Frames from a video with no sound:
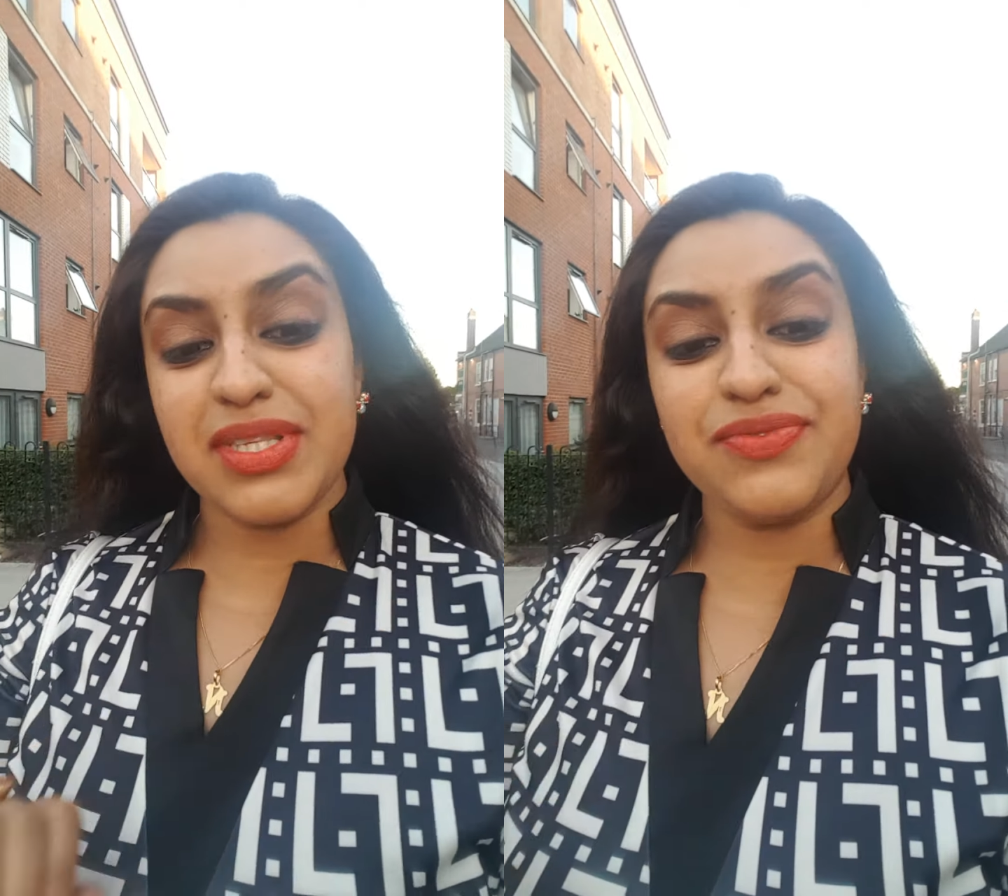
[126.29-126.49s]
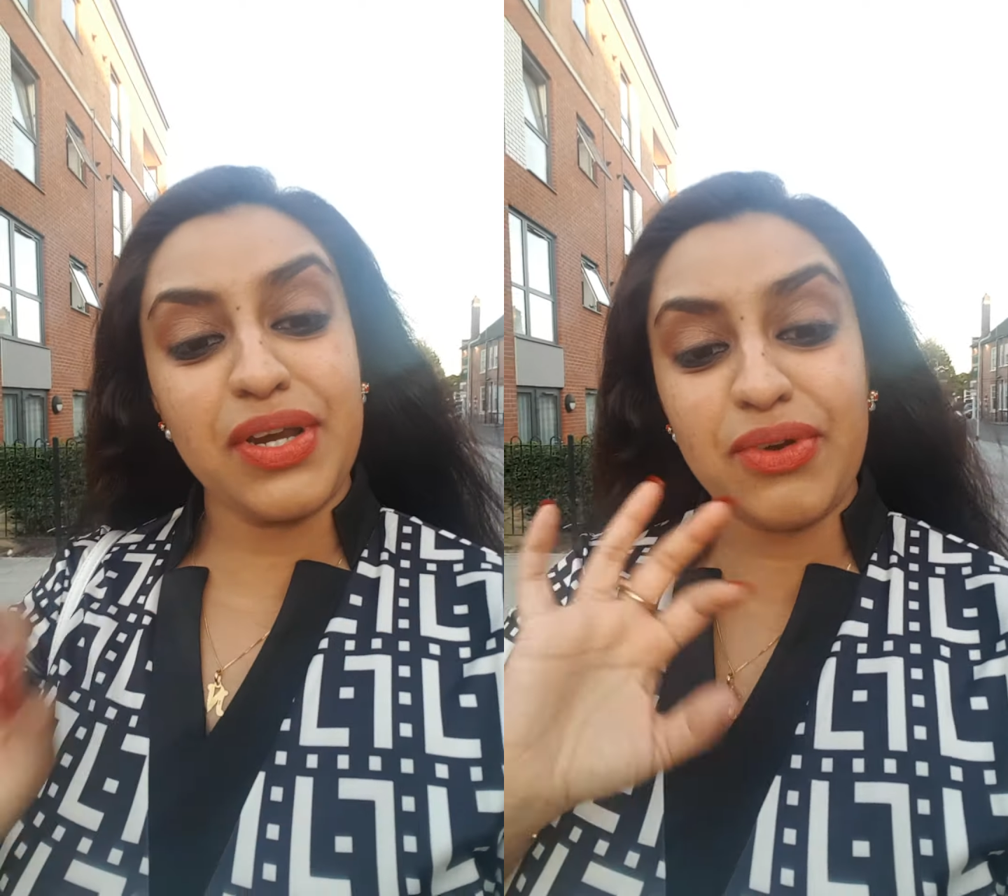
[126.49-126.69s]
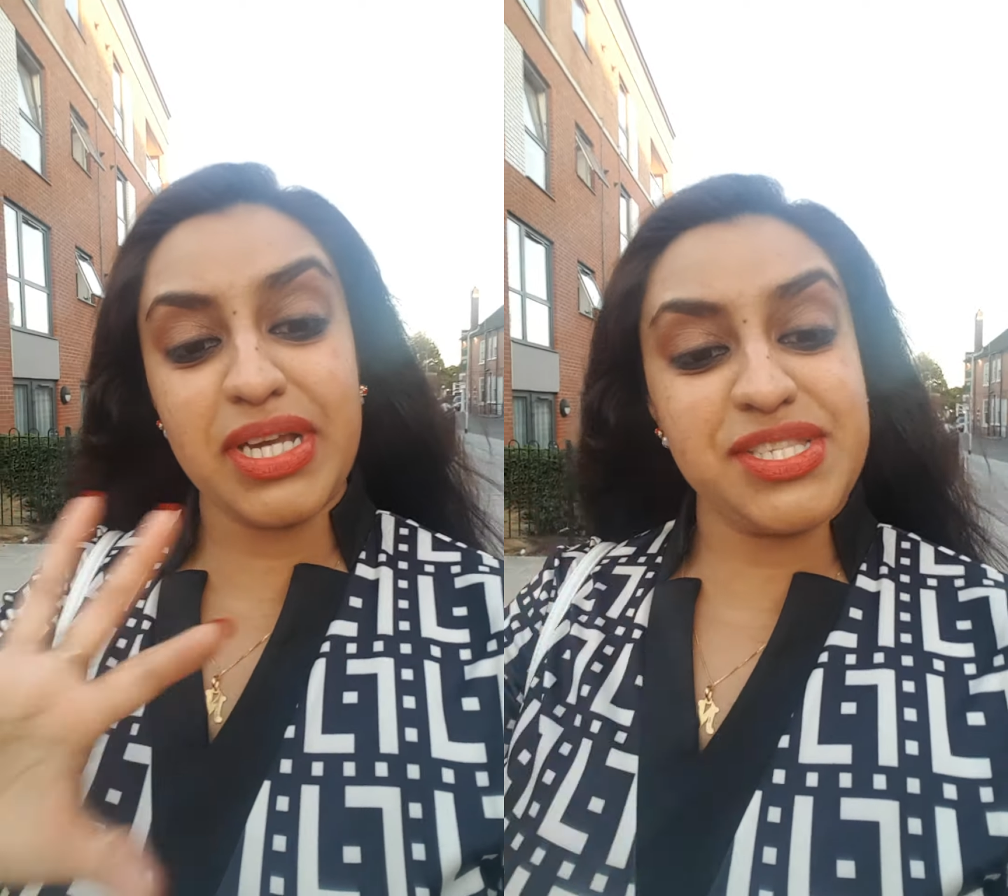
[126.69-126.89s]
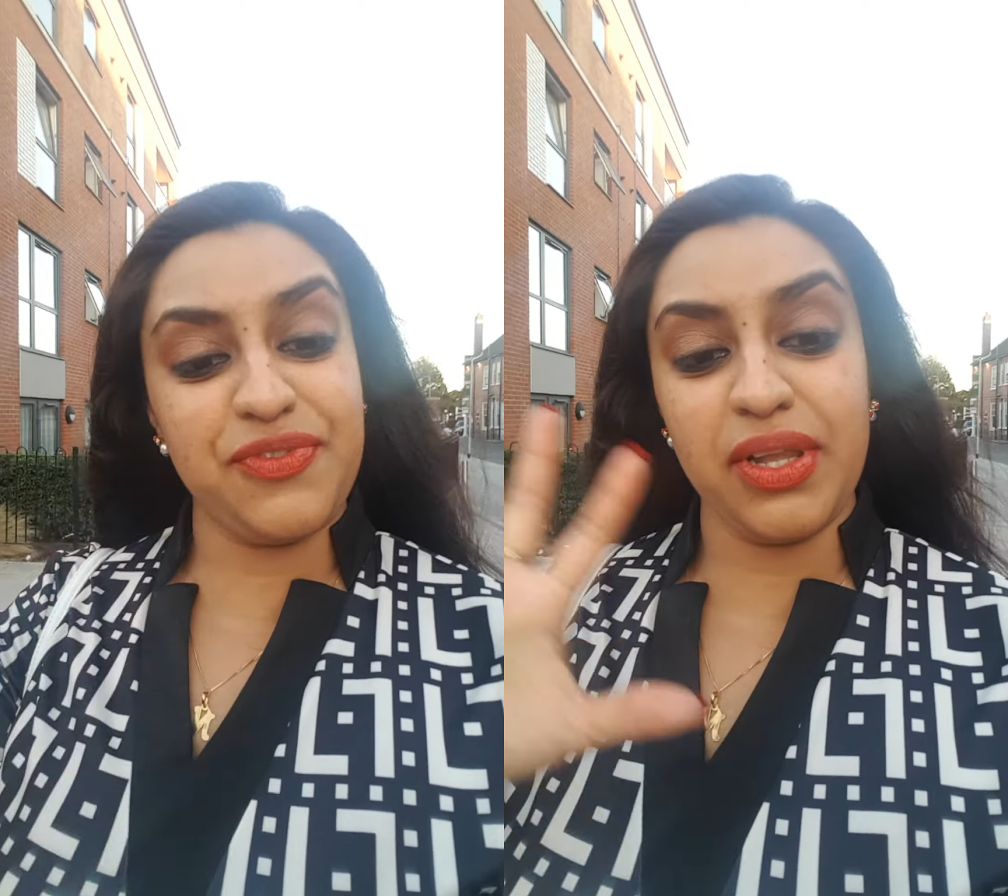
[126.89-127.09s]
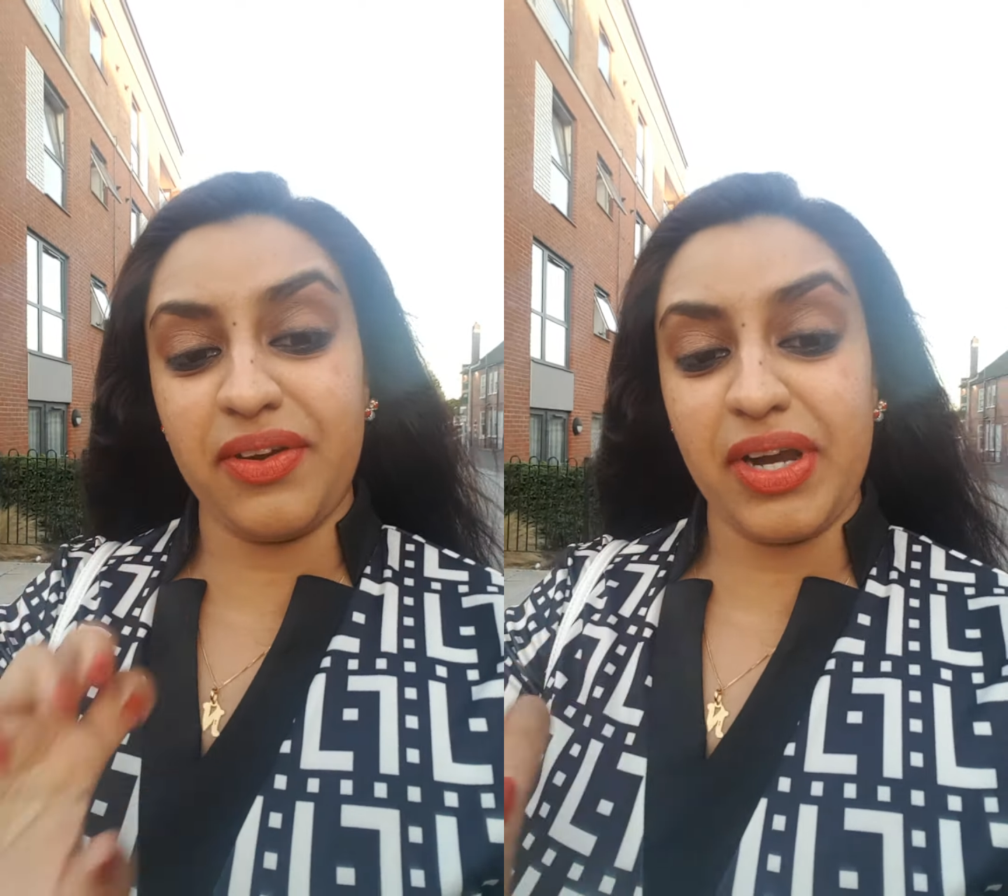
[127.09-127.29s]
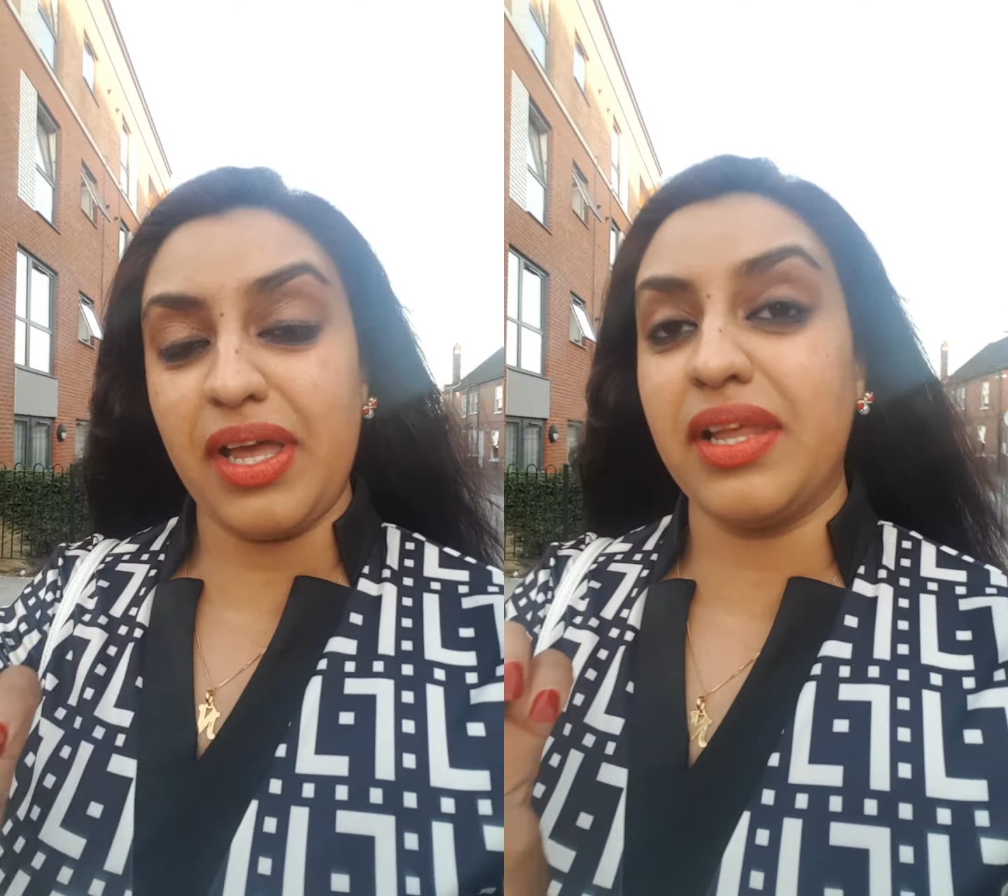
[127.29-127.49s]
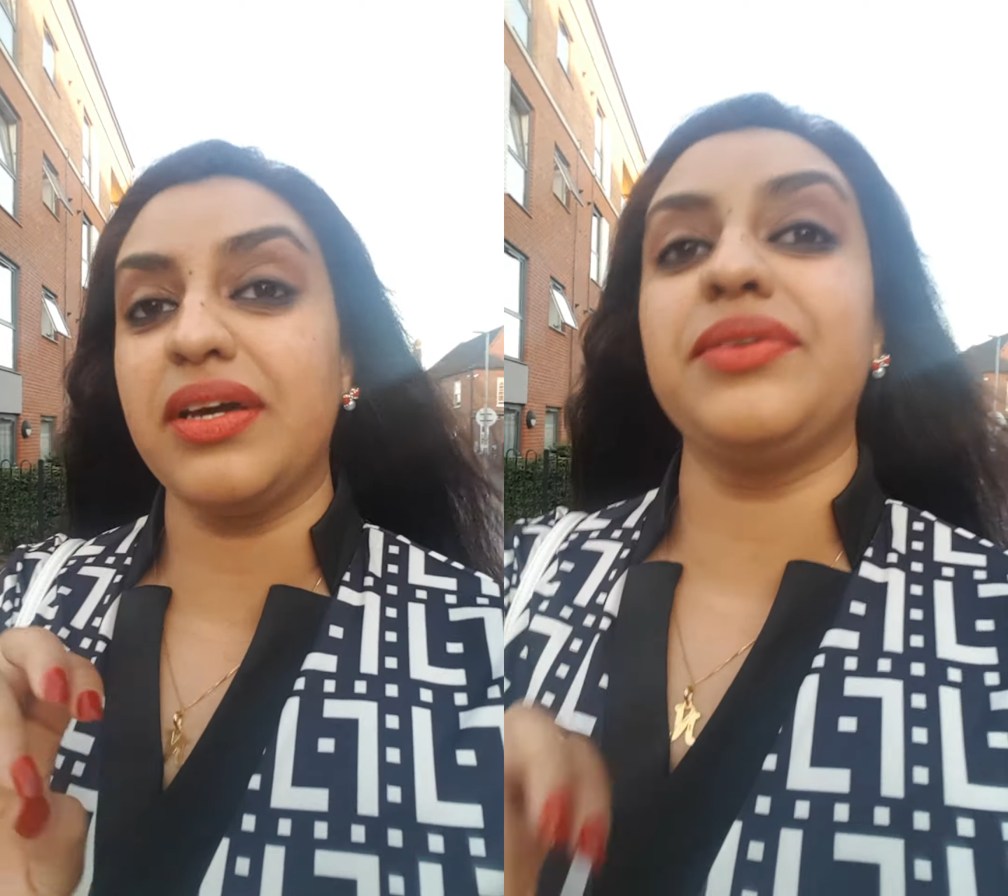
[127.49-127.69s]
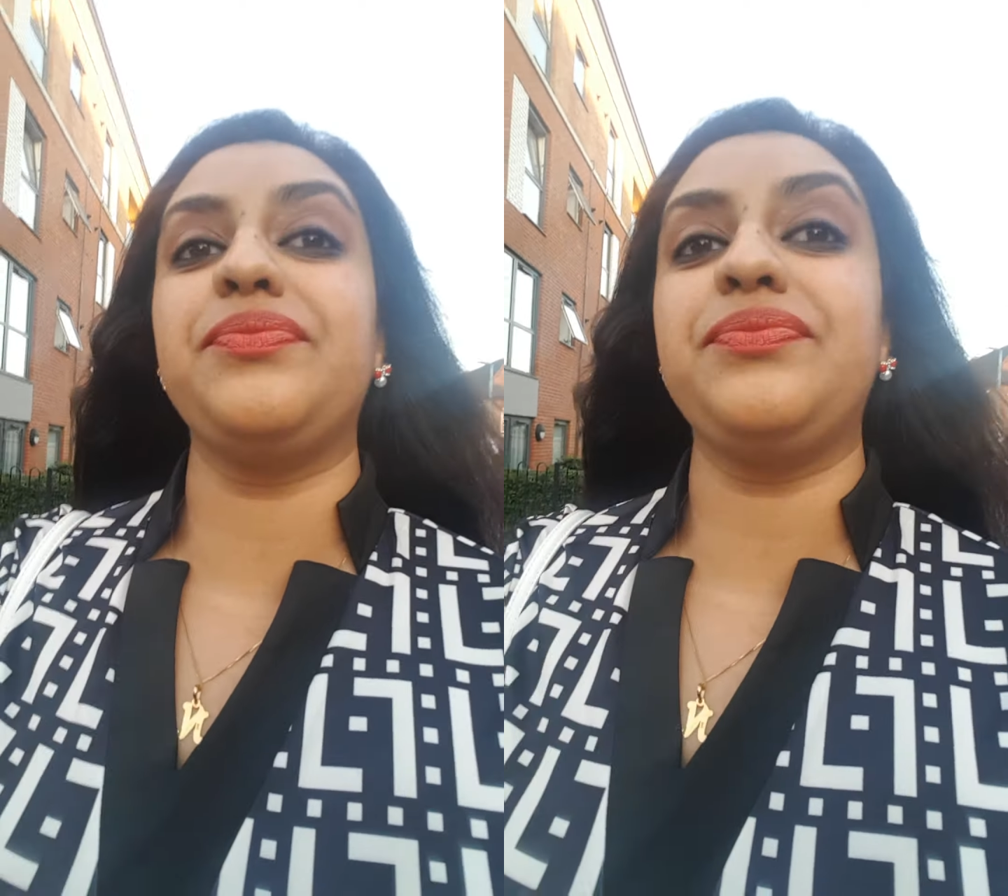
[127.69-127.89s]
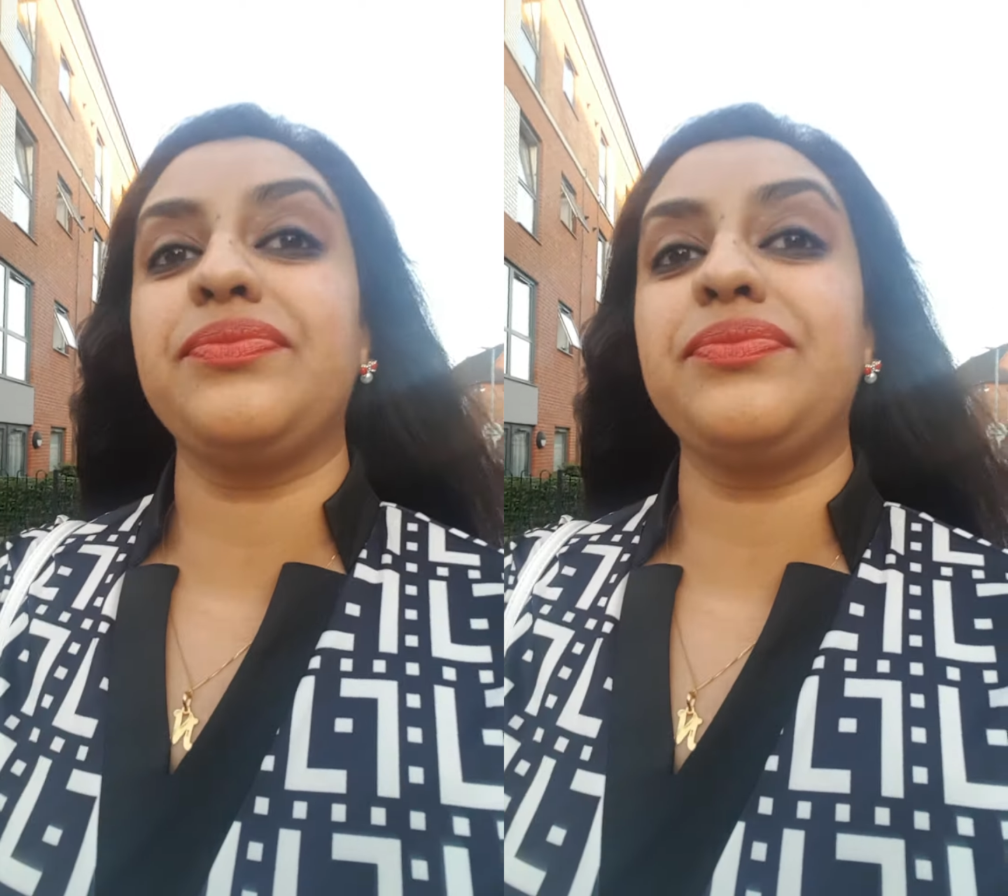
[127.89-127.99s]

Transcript: very graceful, very elegant.